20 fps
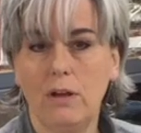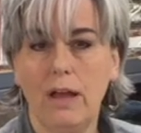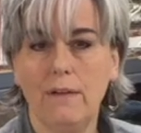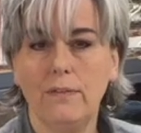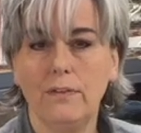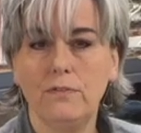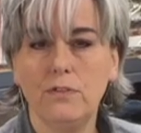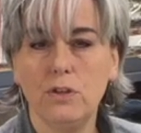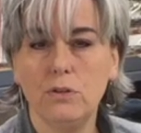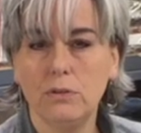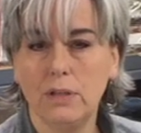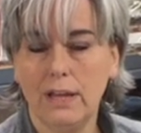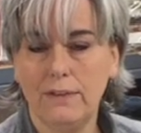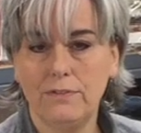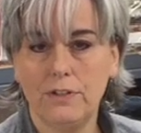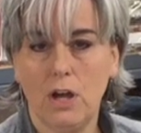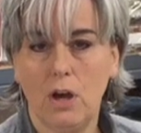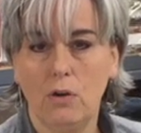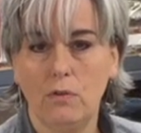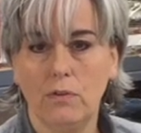You'll have a few
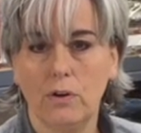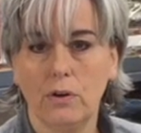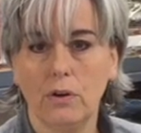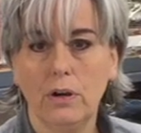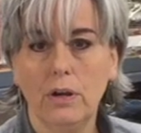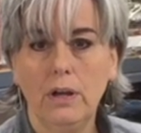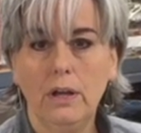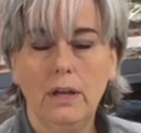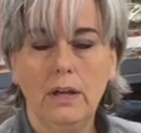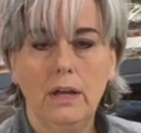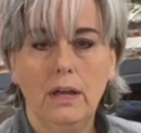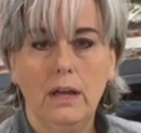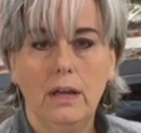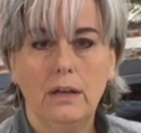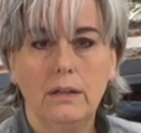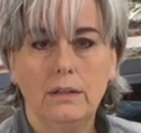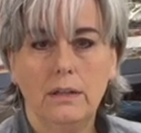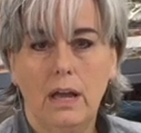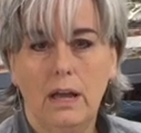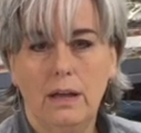left over
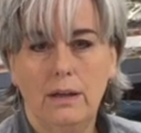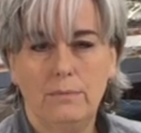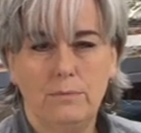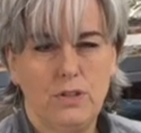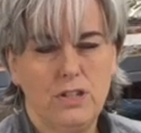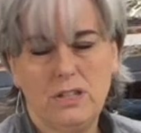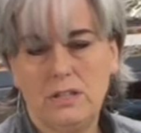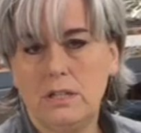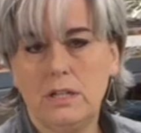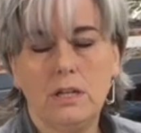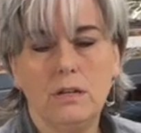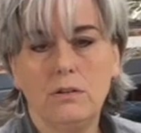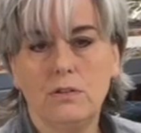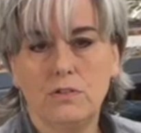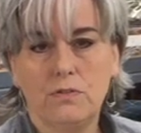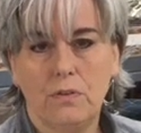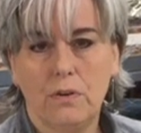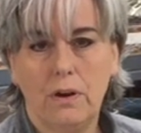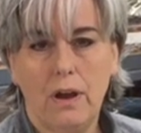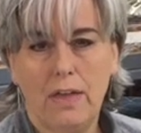just to use
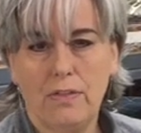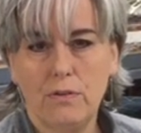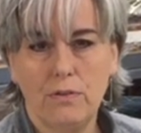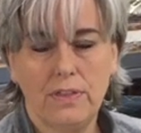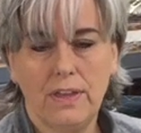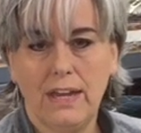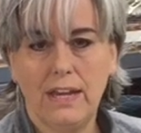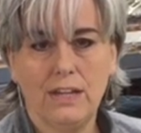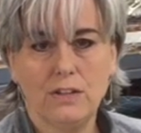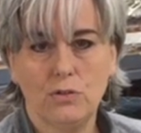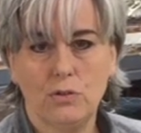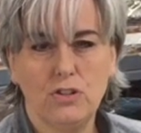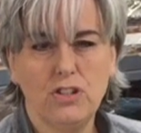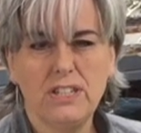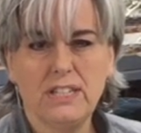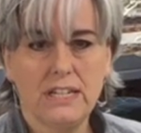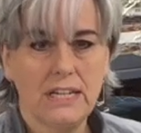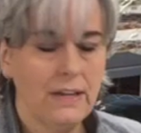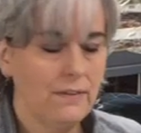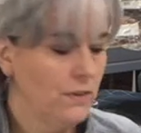for other things, or
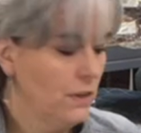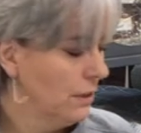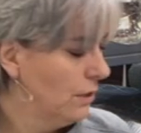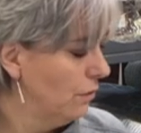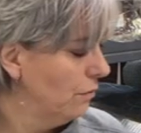just to give you a